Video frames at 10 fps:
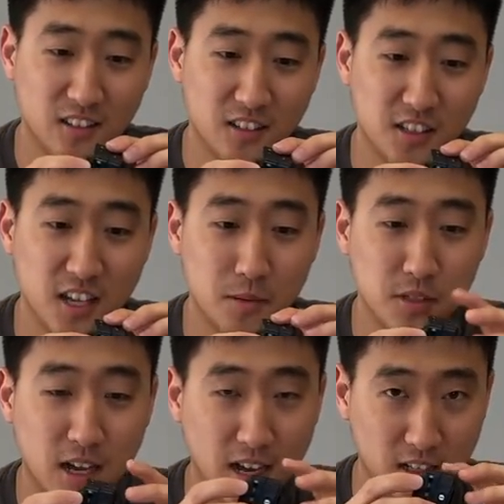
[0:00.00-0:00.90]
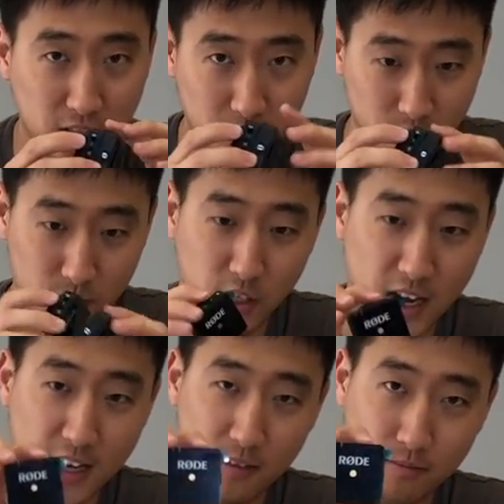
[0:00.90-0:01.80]
the same size. Look
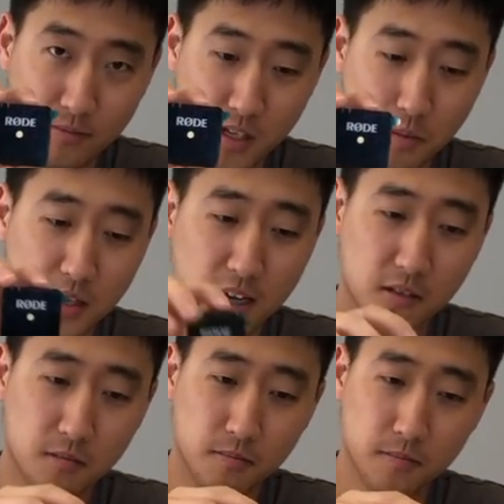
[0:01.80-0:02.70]
at it, same size.